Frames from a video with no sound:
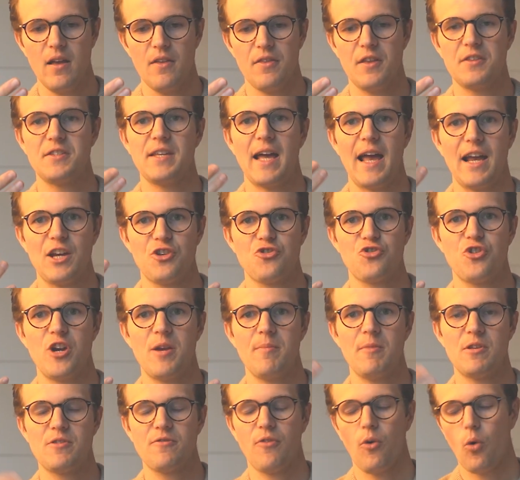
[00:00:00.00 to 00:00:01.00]
the tax
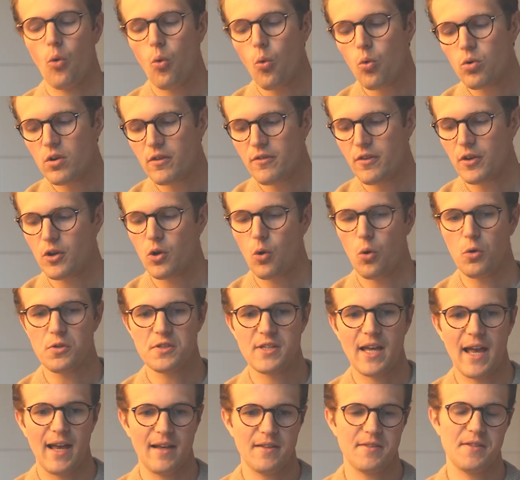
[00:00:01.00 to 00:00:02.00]
treatments for all of the core
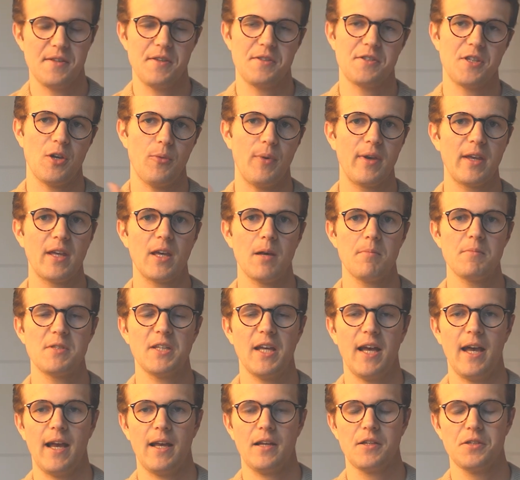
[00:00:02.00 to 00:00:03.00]
taxes, so income
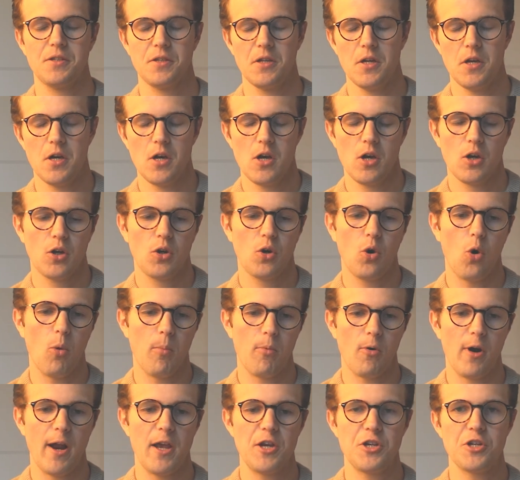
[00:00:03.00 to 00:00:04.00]
tax,
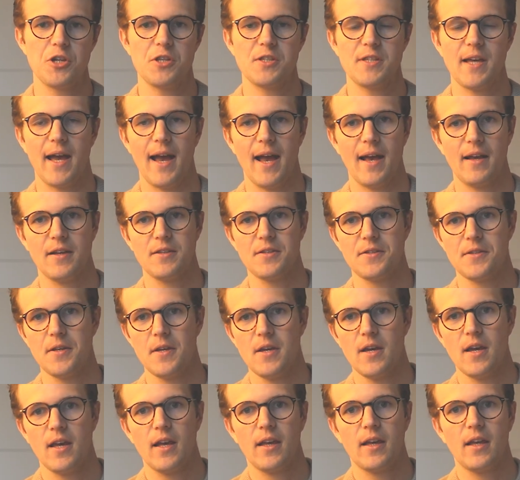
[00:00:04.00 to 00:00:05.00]
corporation tax,
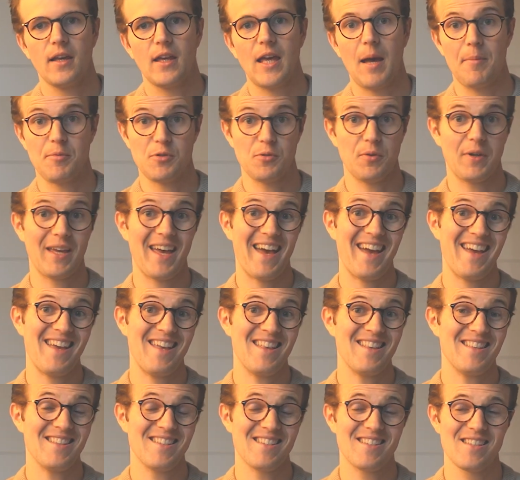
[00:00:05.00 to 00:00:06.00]
capital
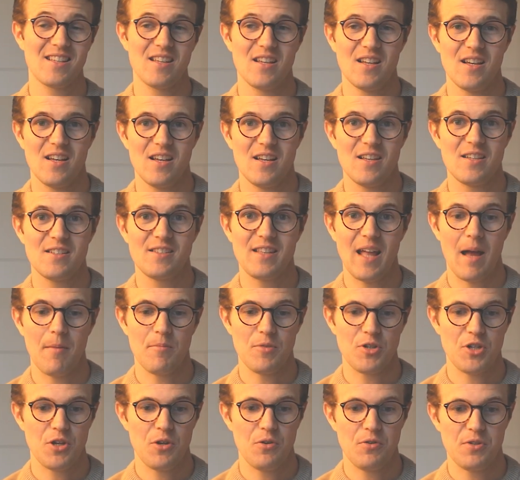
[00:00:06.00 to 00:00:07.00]
gains,
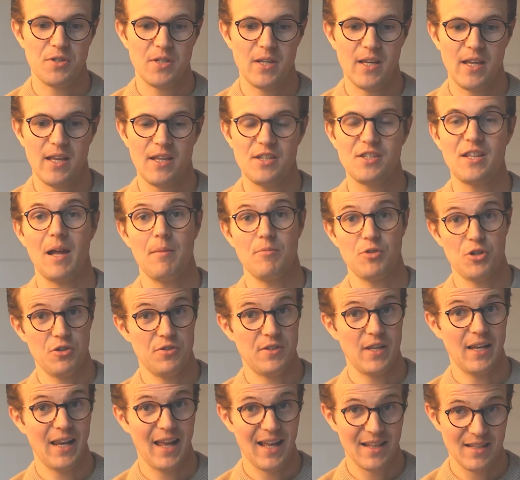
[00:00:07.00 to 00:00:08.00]
stamp duty
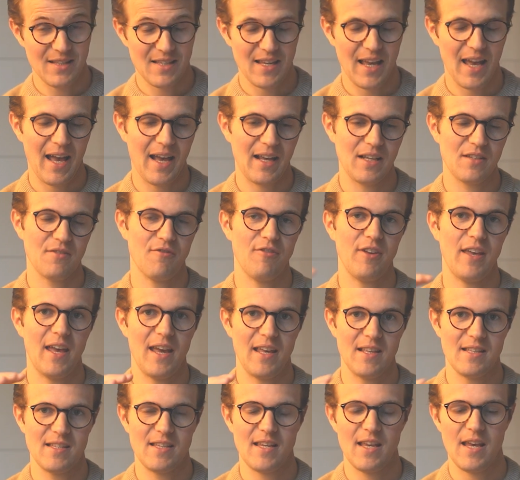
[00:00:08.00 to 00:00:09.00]
land tax,
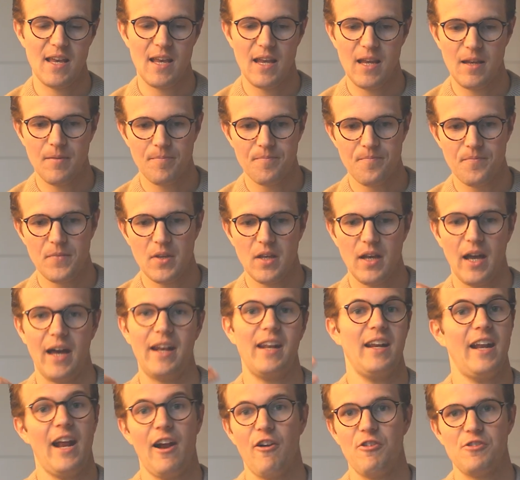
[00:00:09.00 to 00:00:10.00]
VAT and
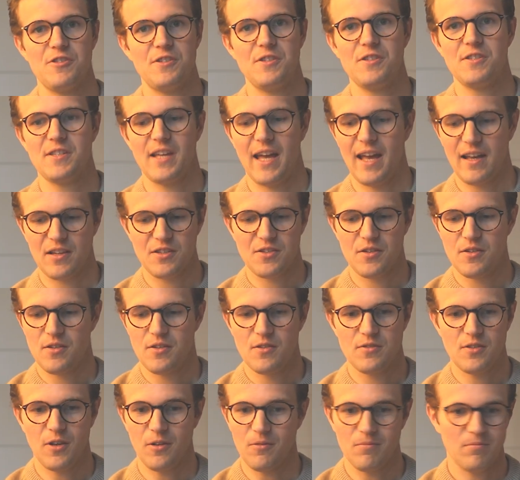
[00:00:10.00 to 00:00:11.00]
inheritance tax.
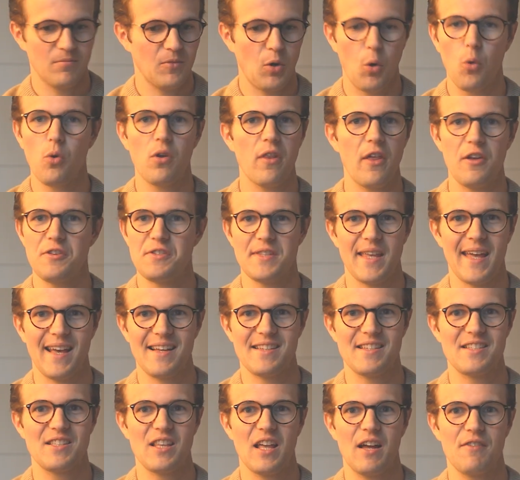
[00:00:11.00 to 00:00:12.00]
So all of those
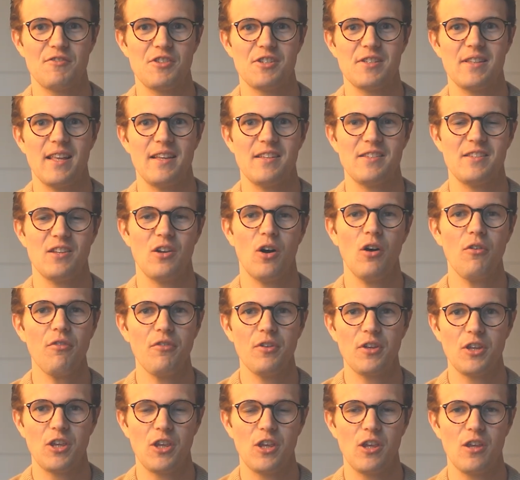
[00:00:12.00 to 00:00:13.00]
taxes that I've just listed off,
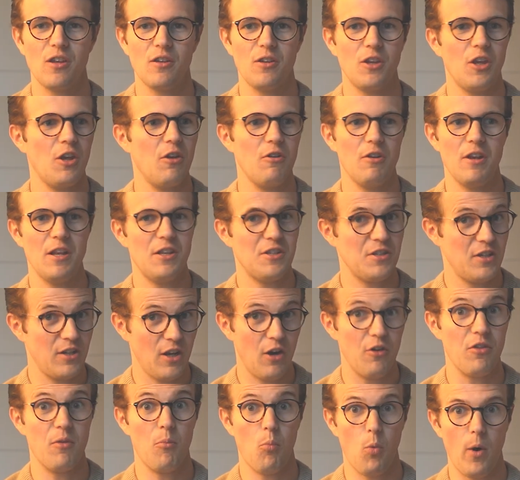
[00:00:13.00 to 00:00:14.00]
you need to
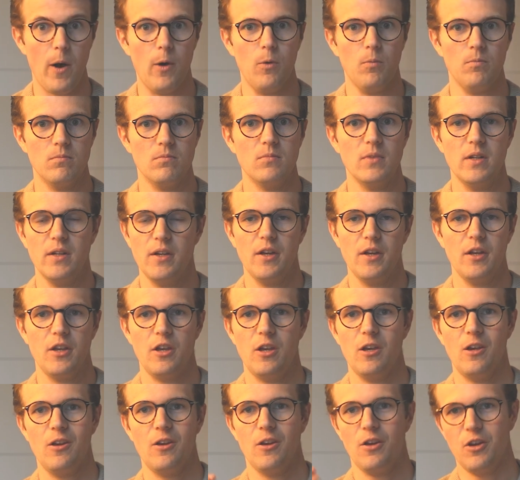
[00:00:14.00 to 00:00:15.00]
know them well.
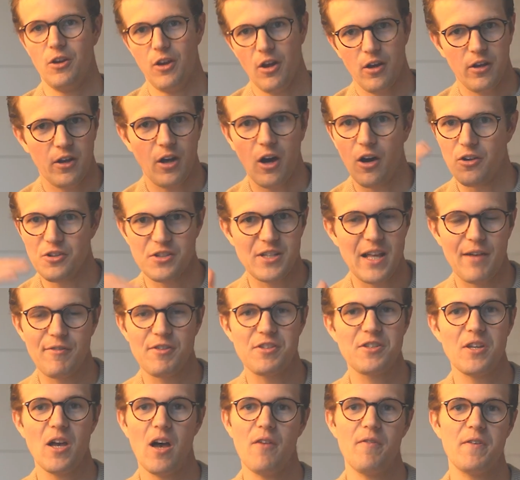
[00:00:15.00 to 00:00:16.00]
You can't just have a
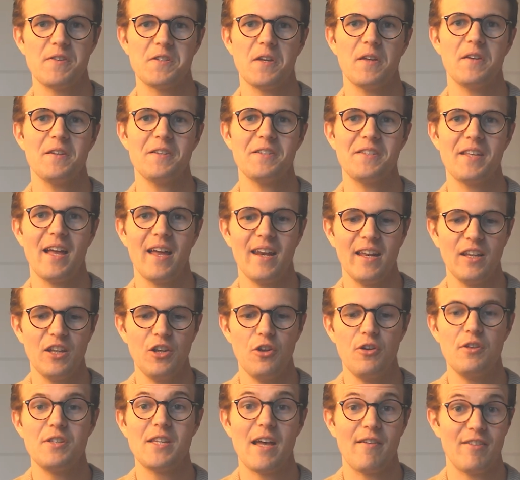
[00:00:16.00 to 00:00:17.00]
surface understanding,
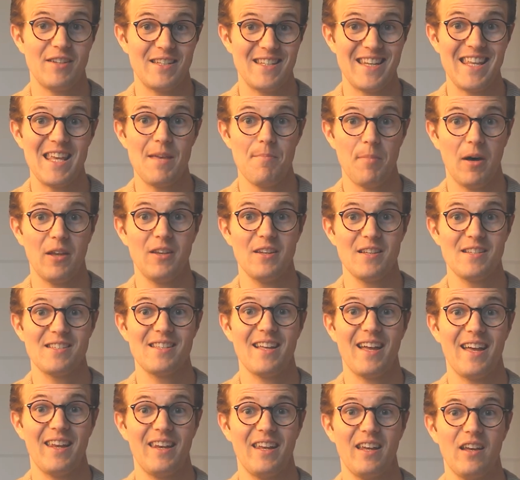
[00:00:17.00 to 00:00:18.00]
you need to have a deep
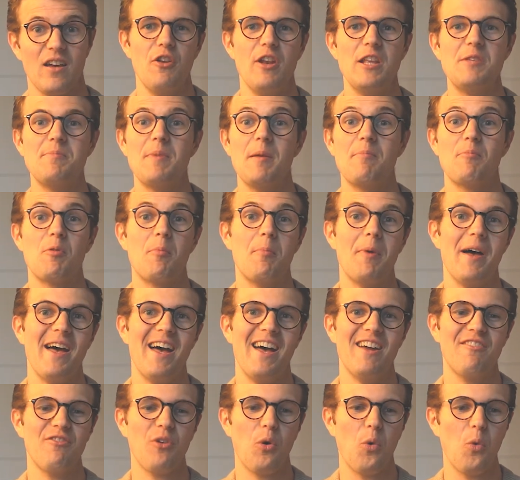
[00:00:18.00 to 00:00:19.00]
understanding. You need to be
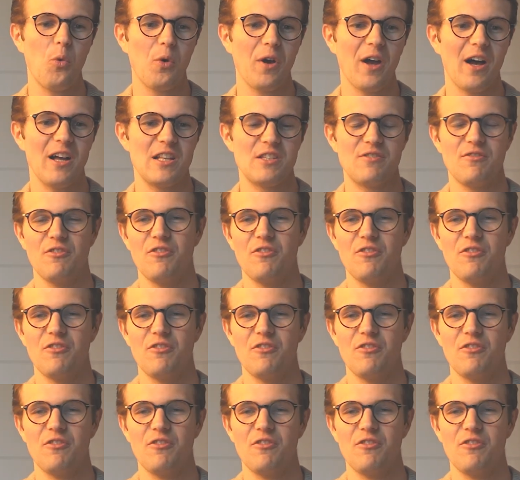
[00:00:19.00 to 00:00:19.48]
prepared for all kinds of